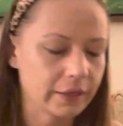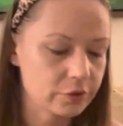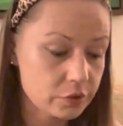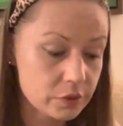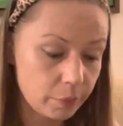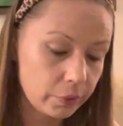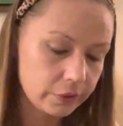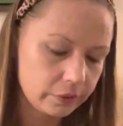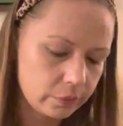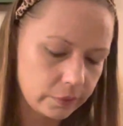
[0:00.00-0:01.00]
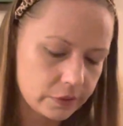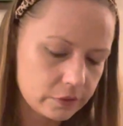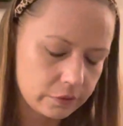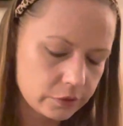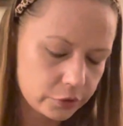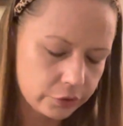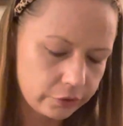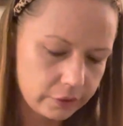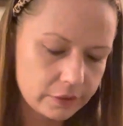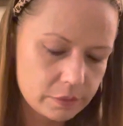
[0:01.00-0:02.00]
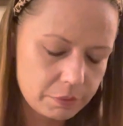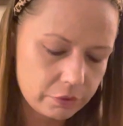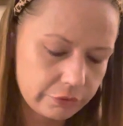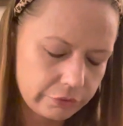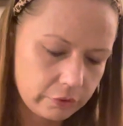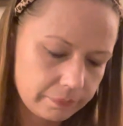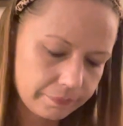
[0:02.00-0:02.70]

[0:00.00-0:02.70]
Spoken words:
to support the twins on this journey. It's beautiful.